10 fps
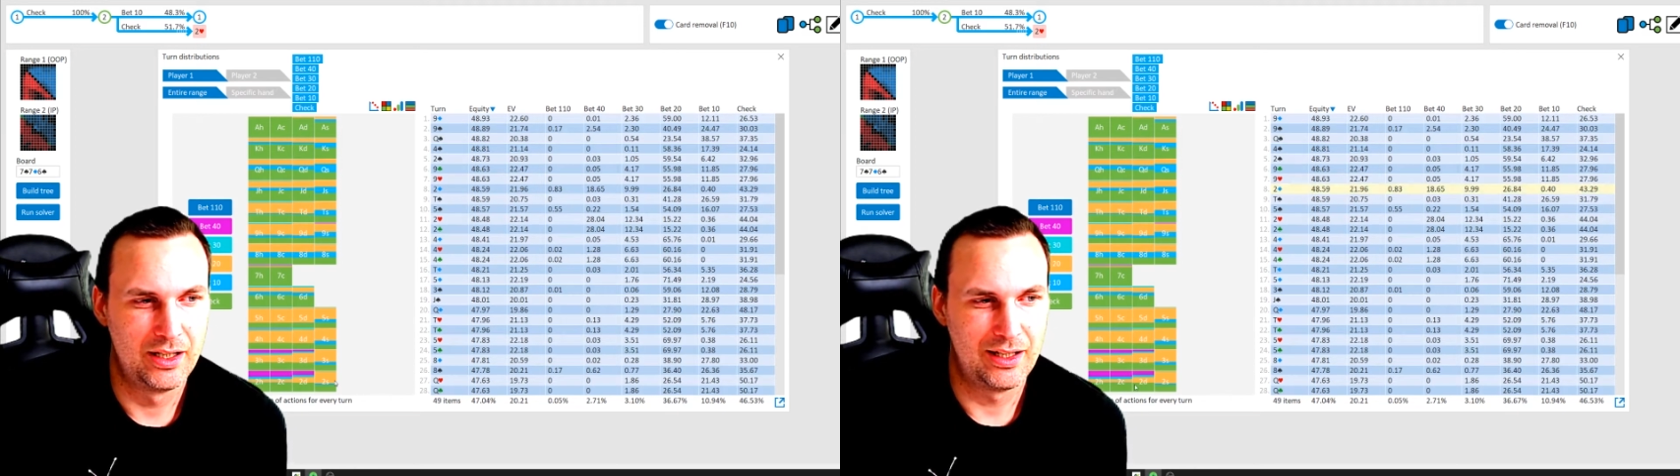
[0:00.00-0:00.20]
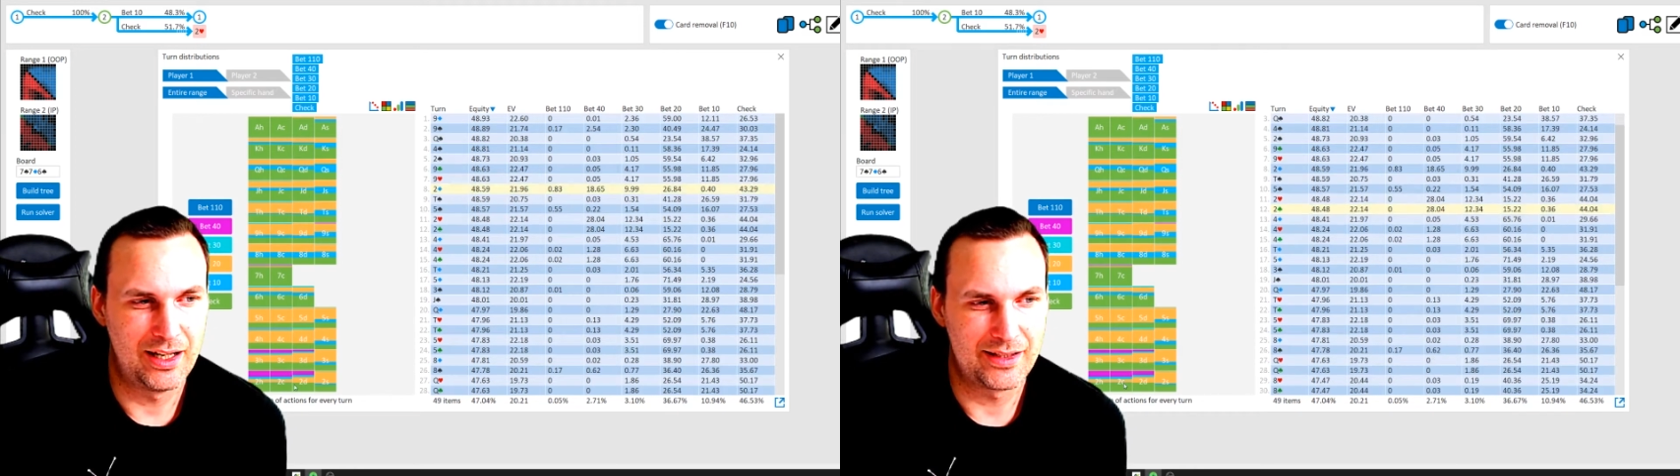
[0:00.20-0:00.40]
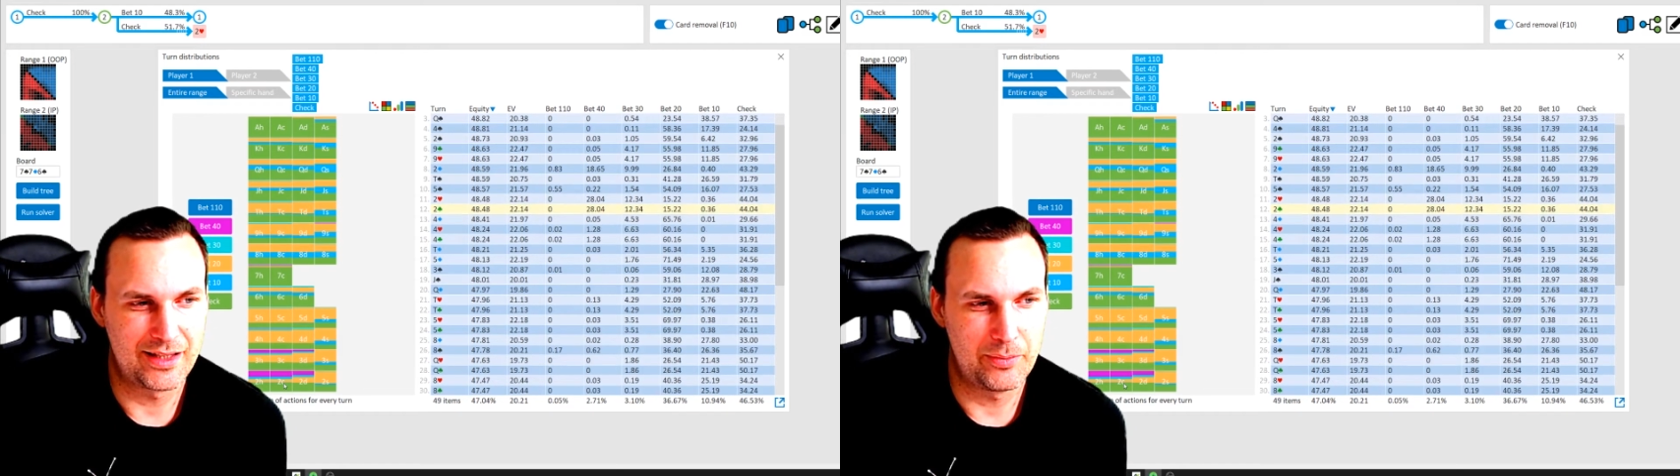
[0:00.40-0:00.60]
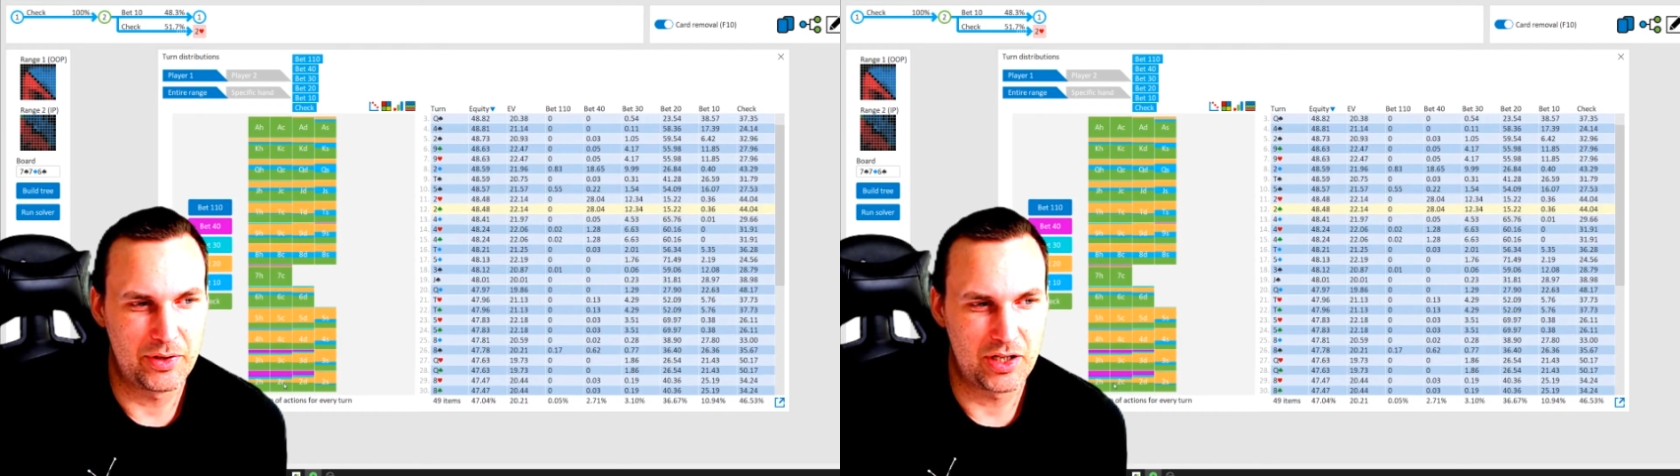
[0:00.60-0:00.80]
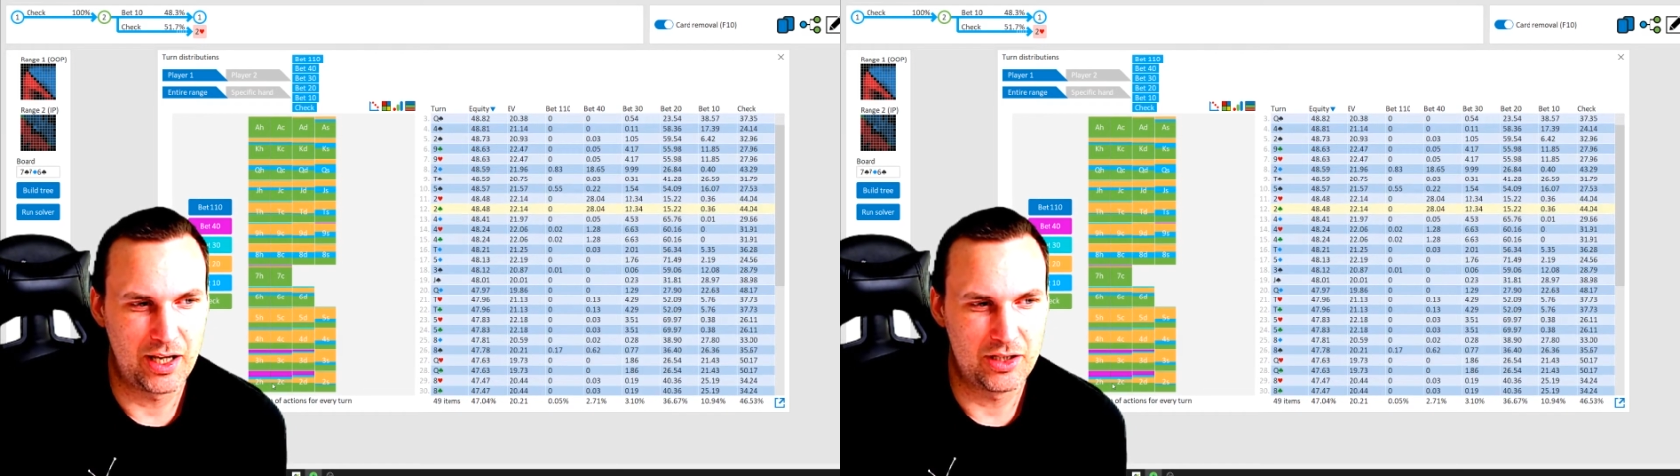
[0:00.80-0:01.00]
Last
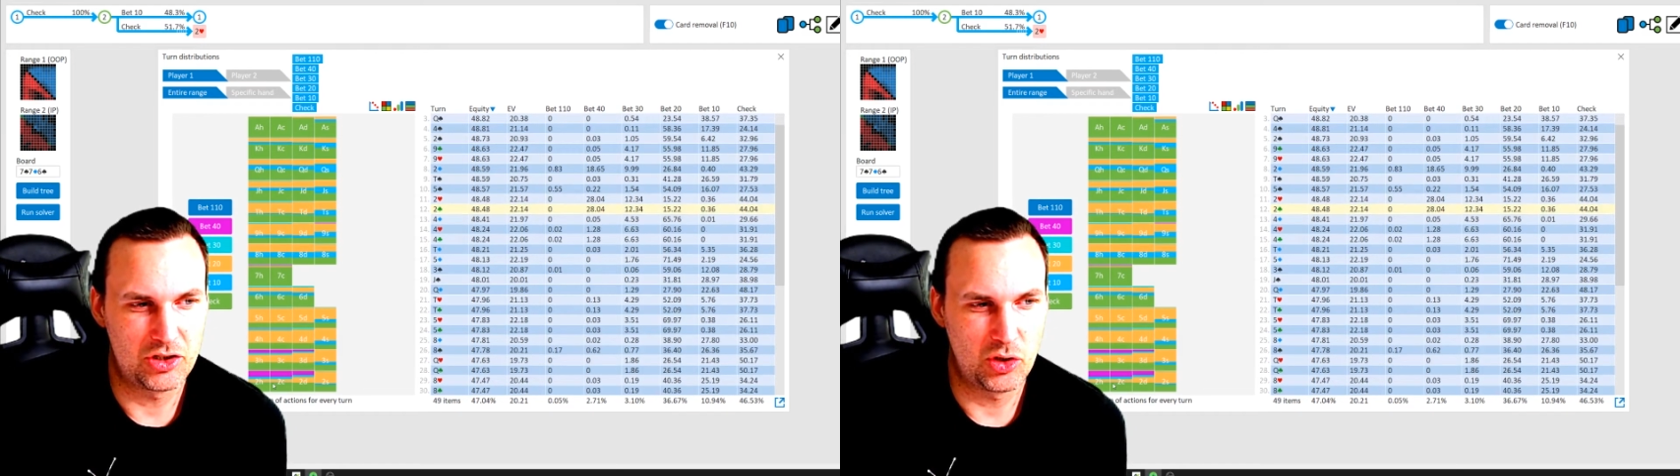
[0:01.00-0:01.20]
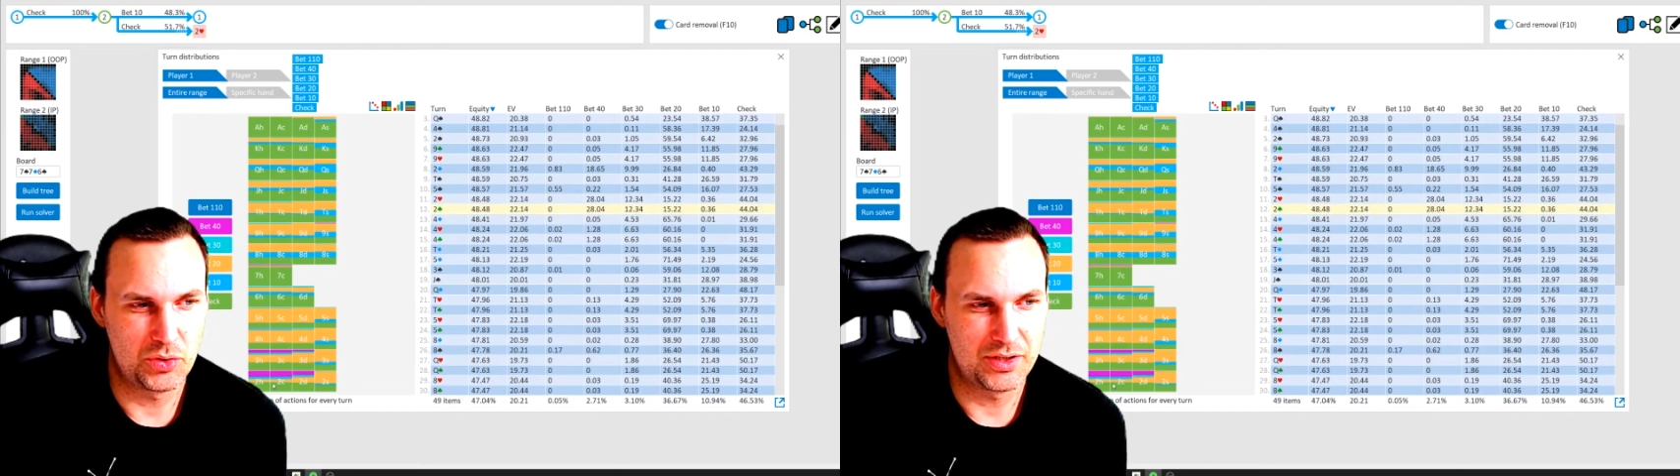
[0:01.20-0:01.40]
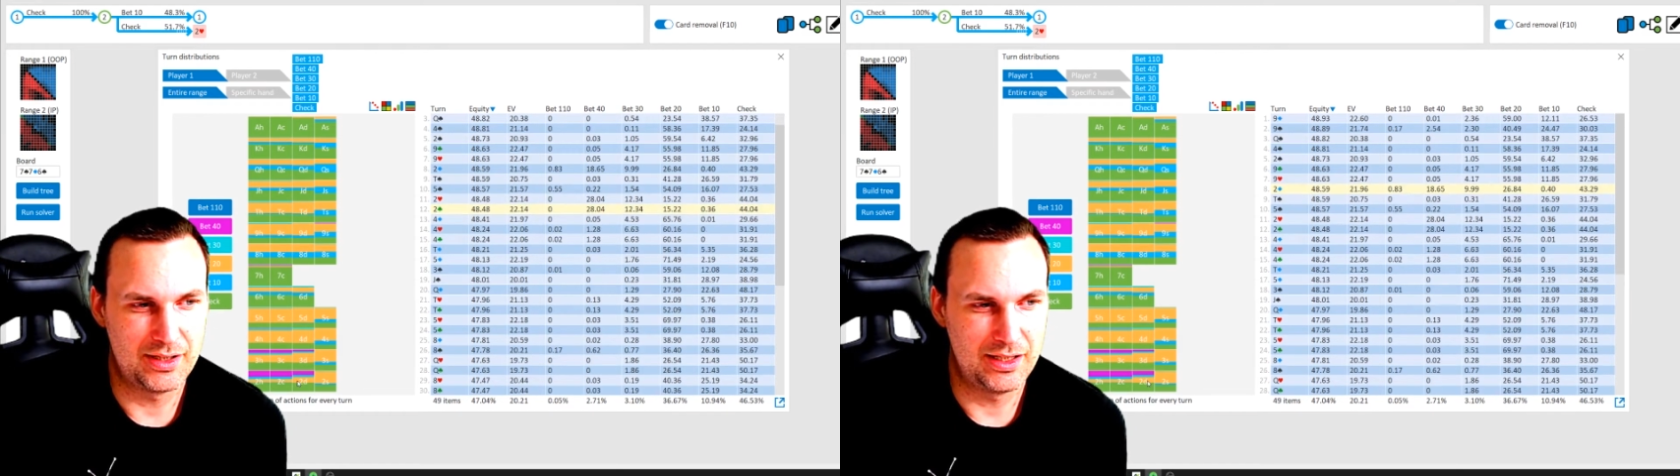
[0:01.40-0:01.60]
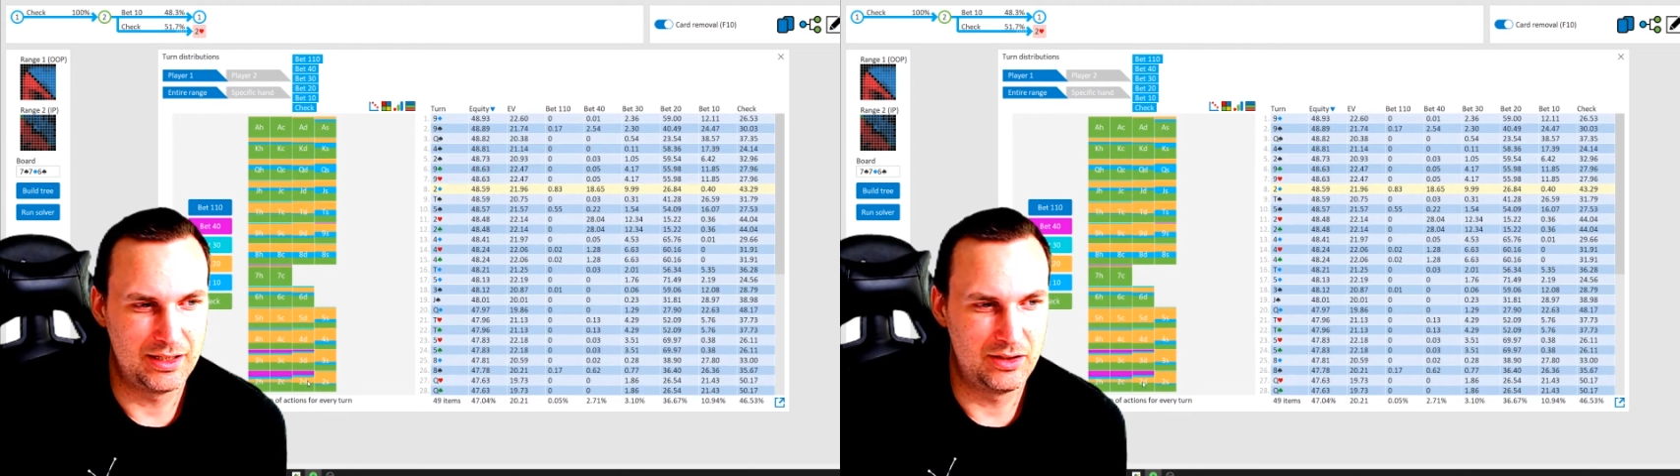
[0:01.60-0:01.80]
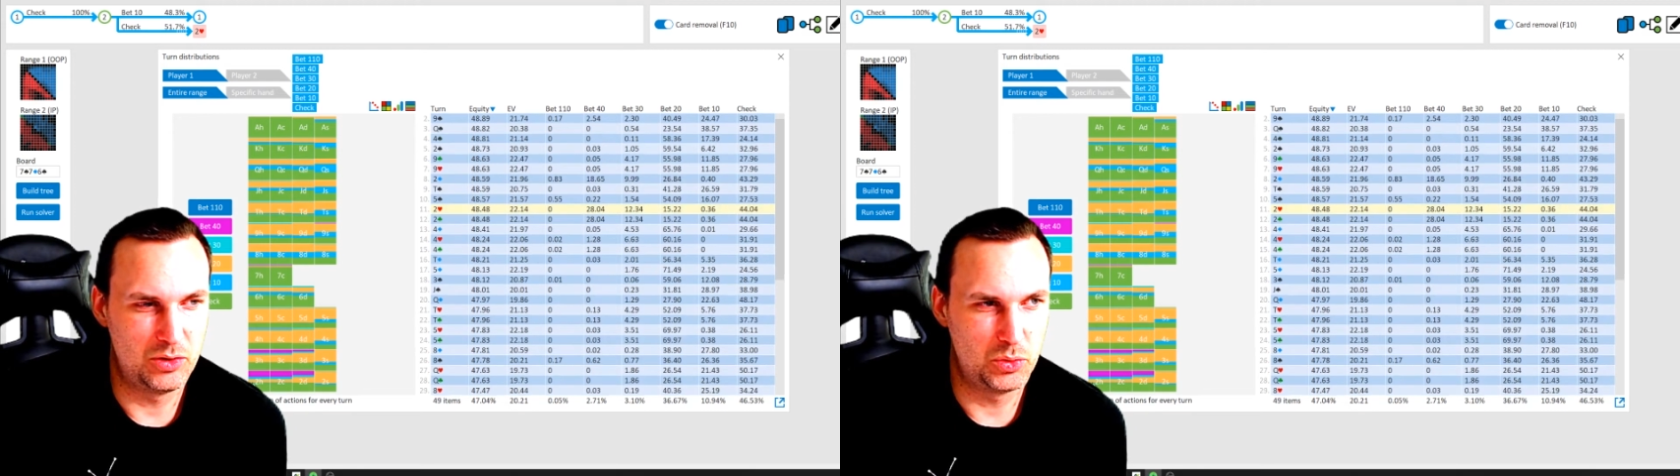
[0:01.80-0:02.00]
time I chose the
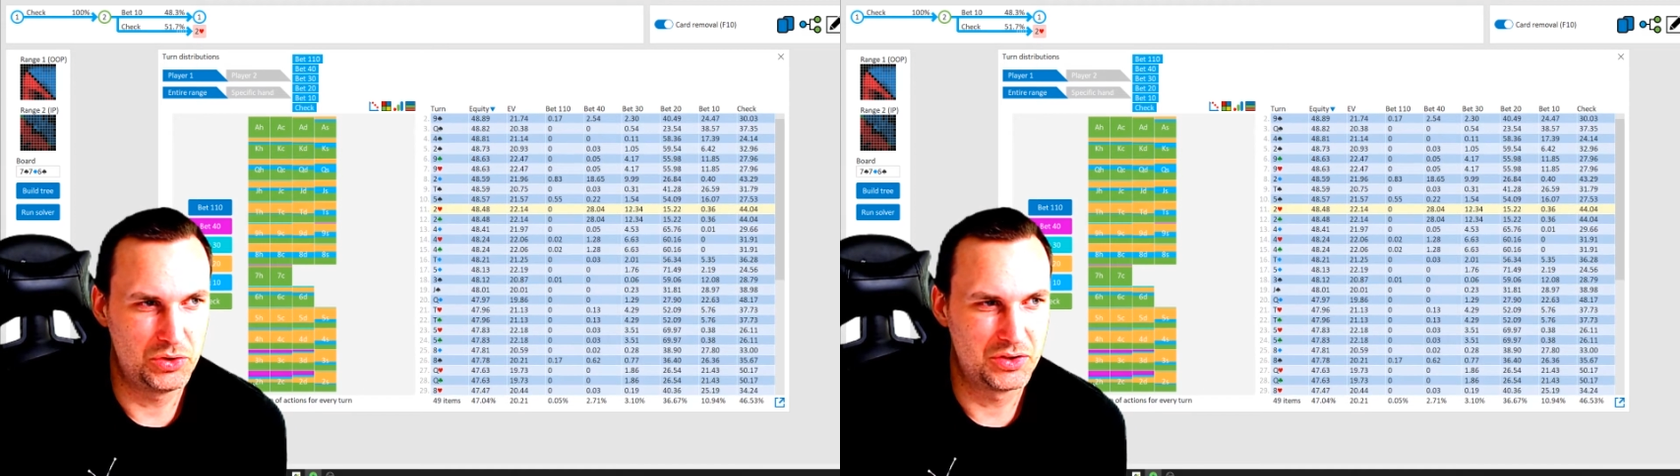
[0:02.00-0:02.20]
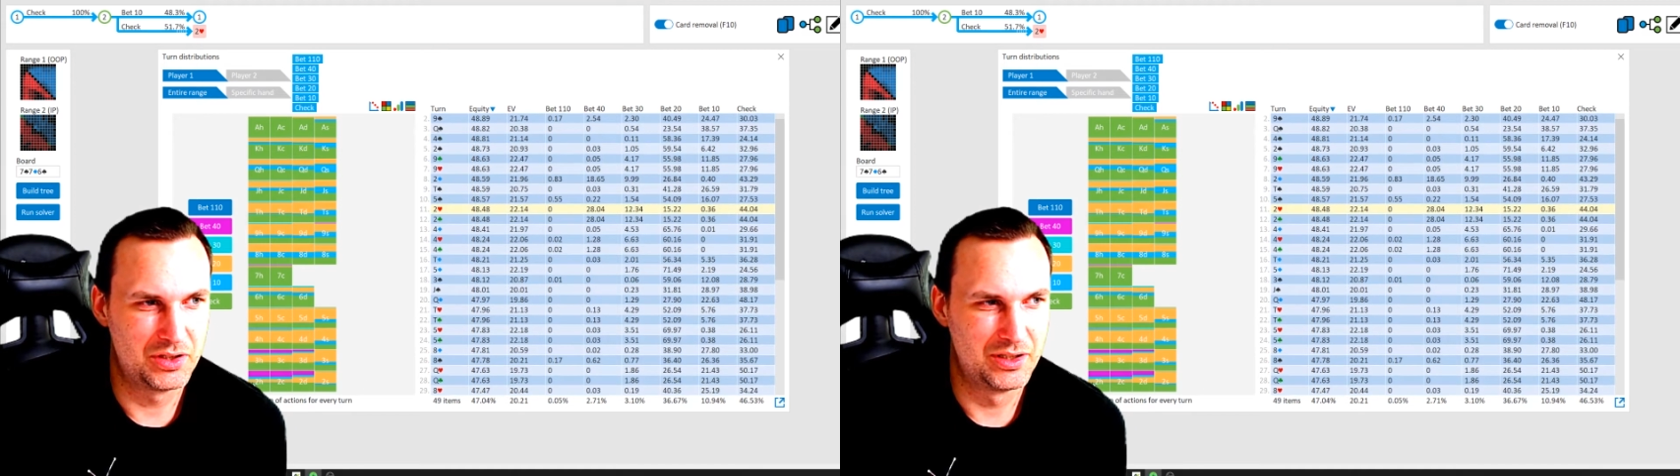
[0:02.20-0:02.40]
deuce,